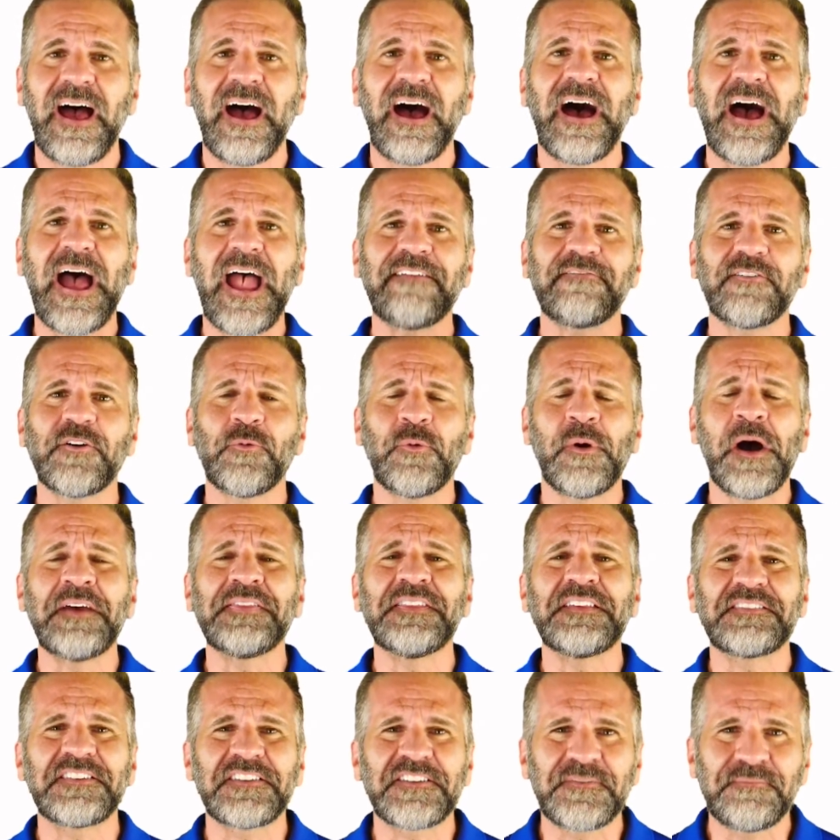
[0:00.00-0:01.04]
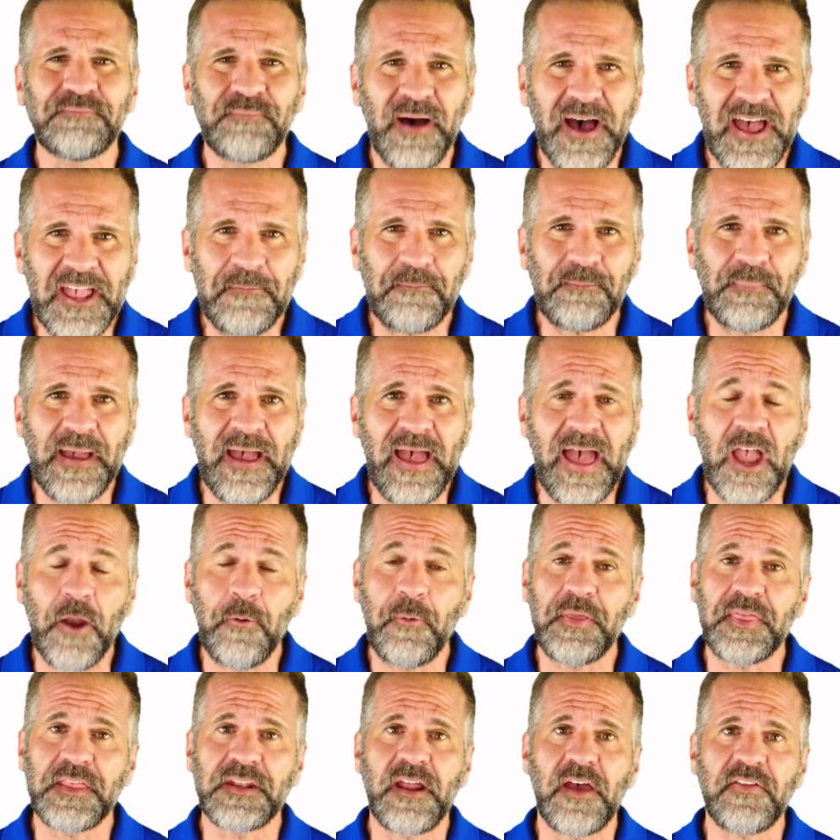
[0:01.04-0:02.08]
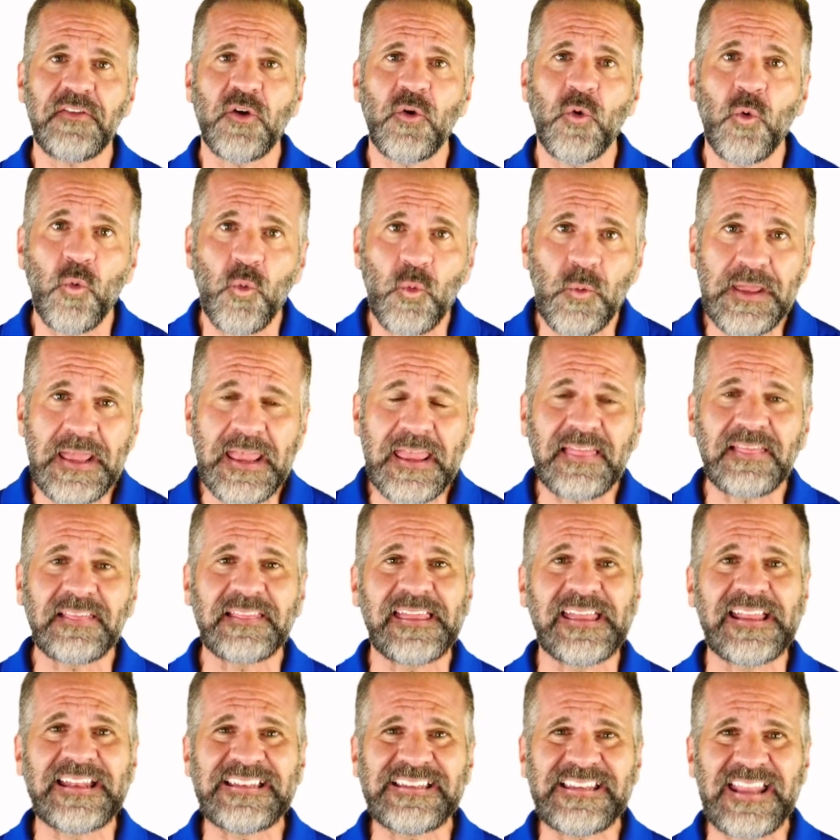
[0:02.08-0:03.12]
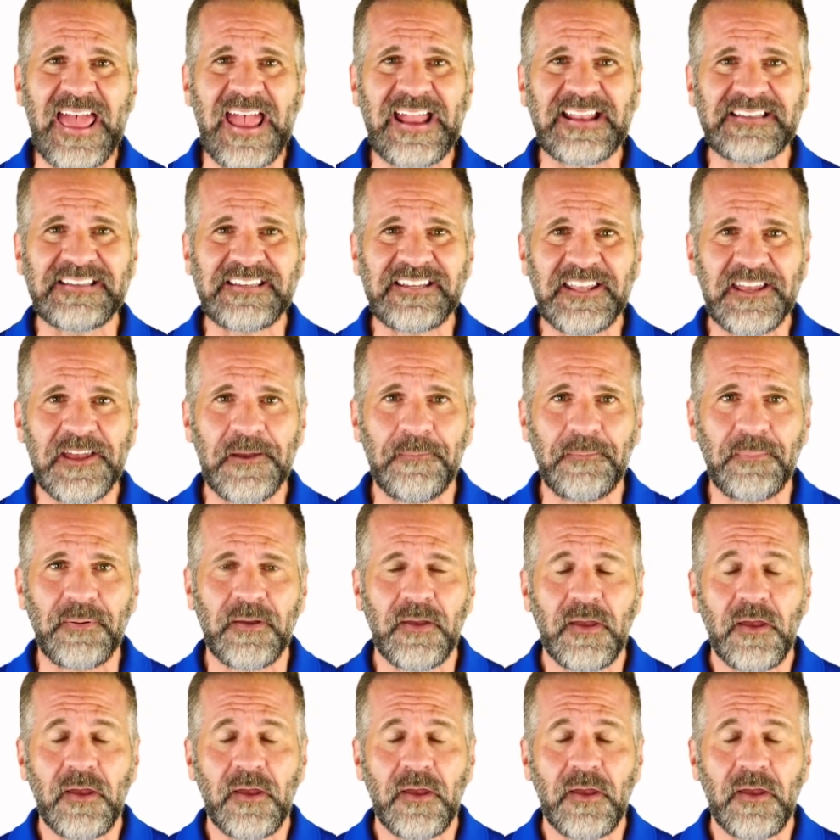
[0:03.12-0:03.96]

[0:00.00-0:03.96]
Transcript: Hi everyone, this is Mike back with another weekly tech tip.